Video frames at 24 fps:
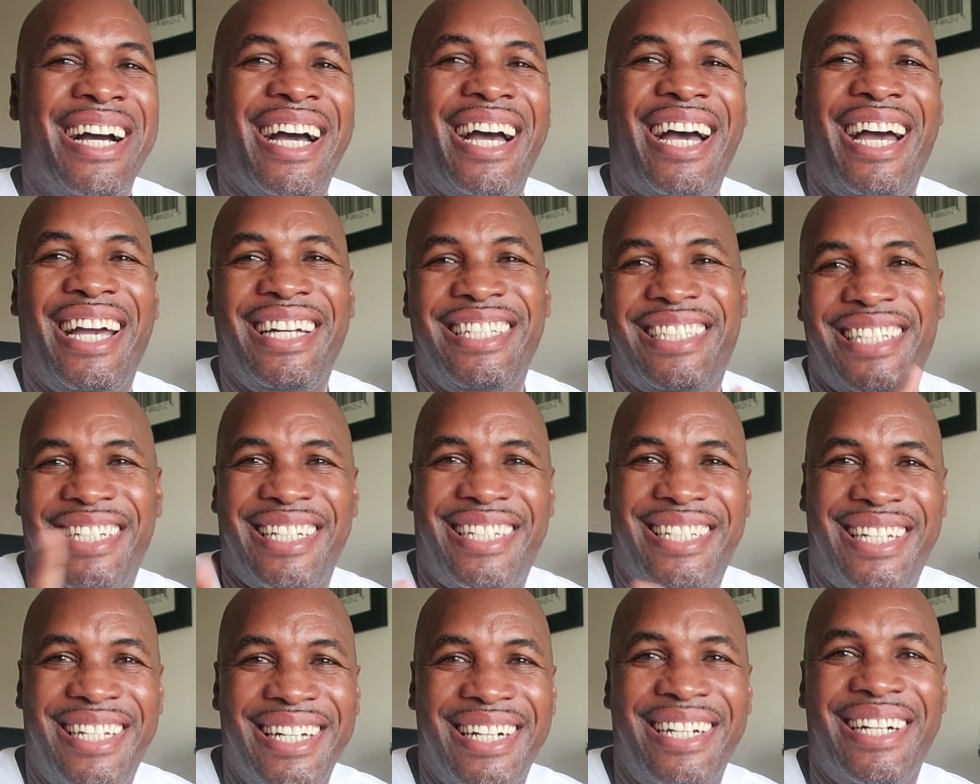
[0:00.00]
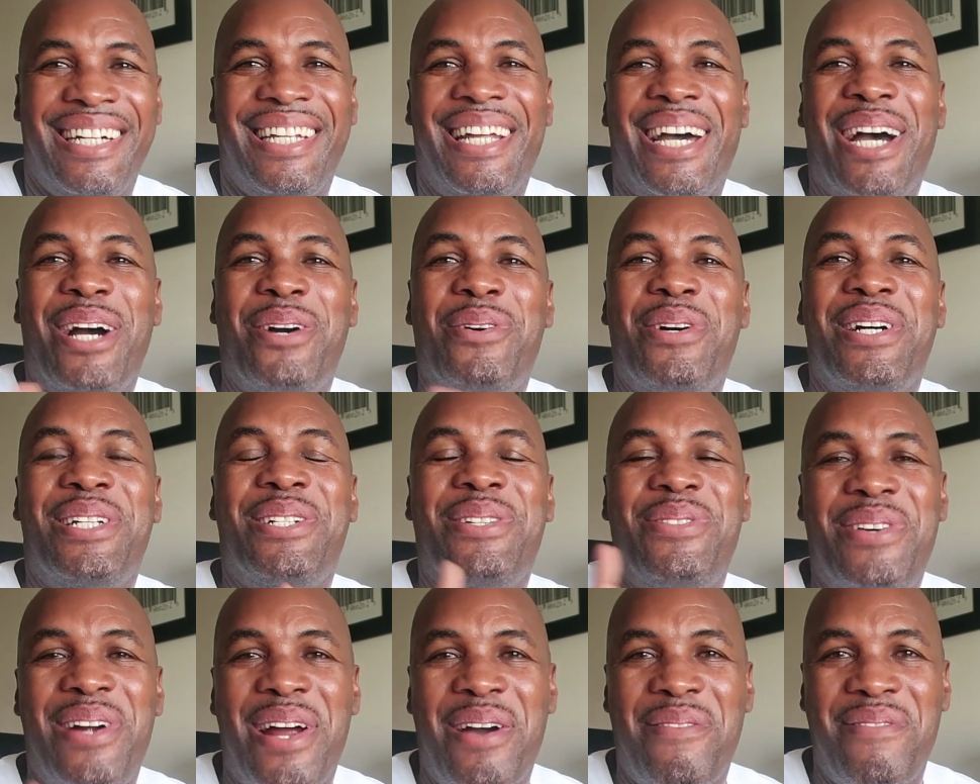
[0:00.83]
I just thought that
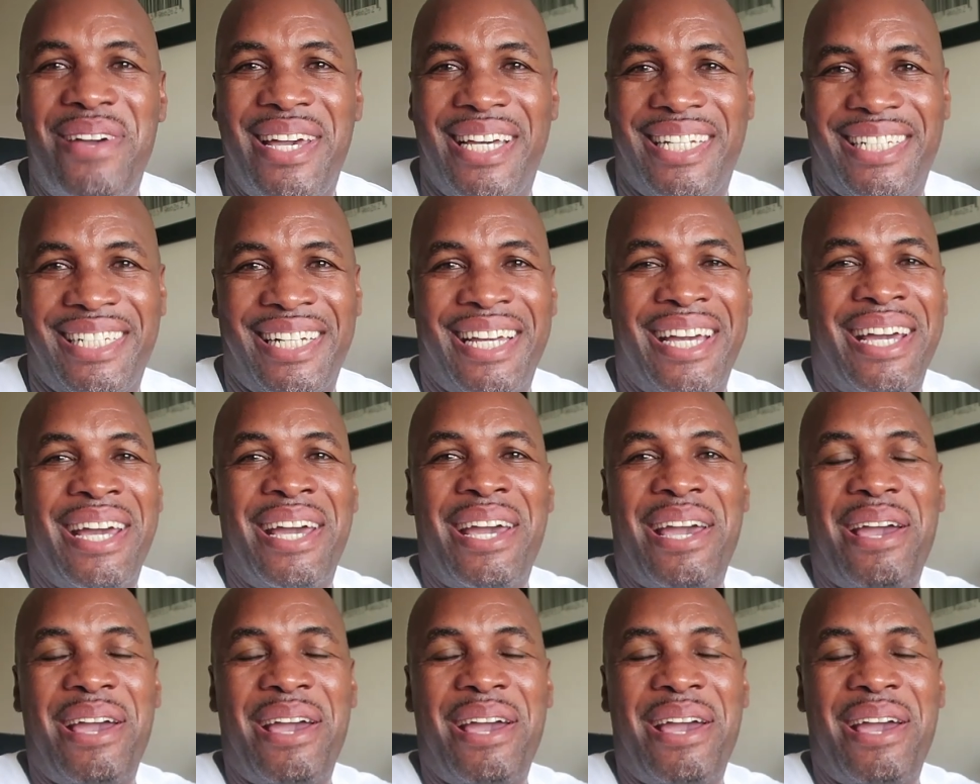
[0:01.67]
was rubbish.